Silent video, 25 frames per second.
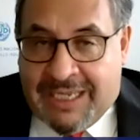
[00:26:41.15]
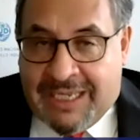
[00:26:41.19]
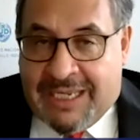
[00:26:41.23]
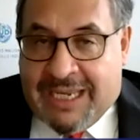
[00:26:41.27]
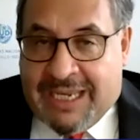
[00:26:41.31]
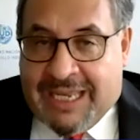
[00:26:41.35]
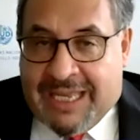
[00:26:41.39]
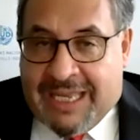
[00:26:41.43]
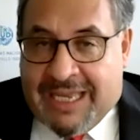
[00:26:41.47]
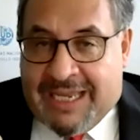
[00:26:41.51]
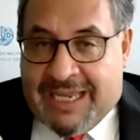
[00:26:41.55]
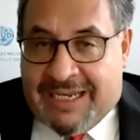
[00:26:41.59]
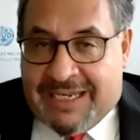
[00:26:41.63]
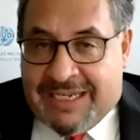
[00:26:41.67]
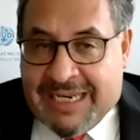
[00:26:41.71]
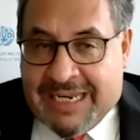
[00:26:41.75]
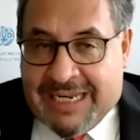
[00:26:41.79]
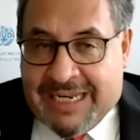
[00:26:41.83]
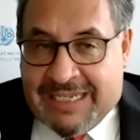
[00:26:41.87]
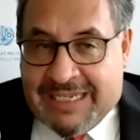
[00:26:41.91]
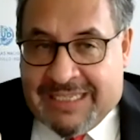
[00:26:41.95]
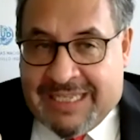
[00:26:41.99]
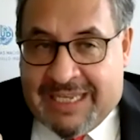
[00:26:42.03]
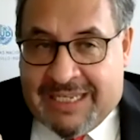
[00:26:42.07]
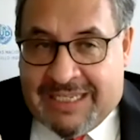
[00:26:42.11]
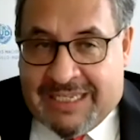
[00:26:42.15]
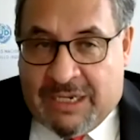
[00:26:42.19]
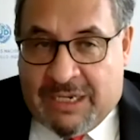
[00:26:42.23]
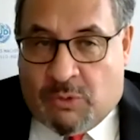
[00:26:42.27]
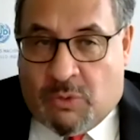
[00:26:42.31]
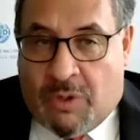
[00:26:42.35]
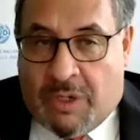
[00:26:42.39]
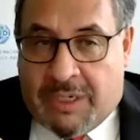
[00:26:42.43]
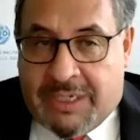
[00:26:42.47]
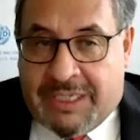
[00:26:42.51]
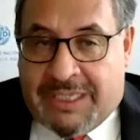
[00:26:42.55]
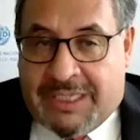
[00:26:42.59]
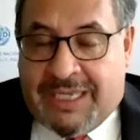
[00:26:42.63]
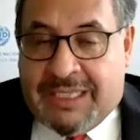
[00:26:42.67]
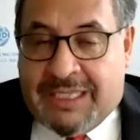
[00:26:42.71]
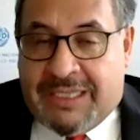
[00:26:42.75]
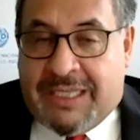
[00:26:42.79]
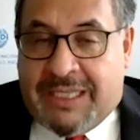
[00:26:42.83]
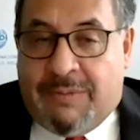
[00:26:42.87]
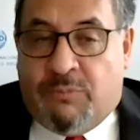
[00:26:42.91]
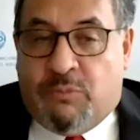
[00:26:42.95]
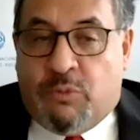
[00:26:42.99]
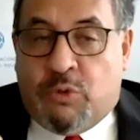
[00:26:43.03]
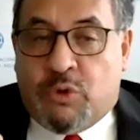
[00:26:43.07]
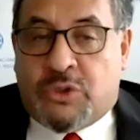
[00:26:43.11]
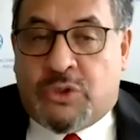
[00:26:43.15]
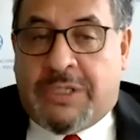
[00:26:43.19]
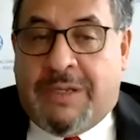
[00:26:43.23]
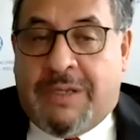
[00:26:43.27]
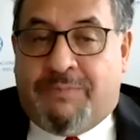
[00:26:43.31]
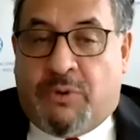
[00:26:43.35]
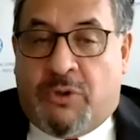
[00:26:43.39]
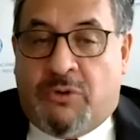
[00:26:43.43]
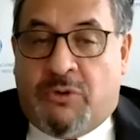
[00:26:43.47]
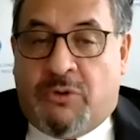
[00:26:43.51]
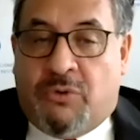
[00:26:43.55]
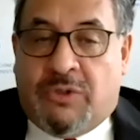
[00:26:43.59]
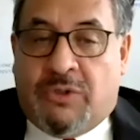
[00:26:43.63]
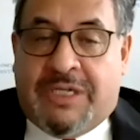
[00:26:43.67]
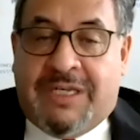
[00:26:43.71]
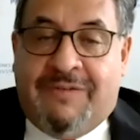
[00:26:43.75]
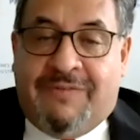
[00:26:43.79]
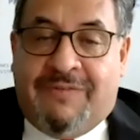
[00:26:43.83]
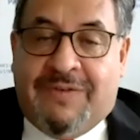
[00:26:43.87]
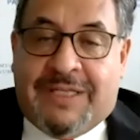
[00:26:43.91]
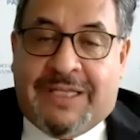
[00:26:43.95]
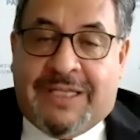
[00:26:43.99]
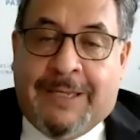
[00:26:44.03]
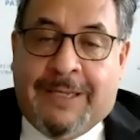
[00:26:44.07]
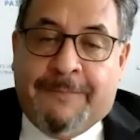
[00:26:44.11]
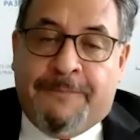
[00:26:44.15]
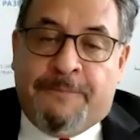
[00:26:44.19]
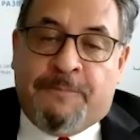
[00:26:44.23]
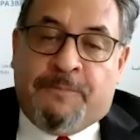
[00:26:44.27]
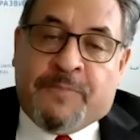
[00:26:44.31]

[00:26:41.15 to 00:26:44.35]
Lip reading: the quality and they boost the productivity.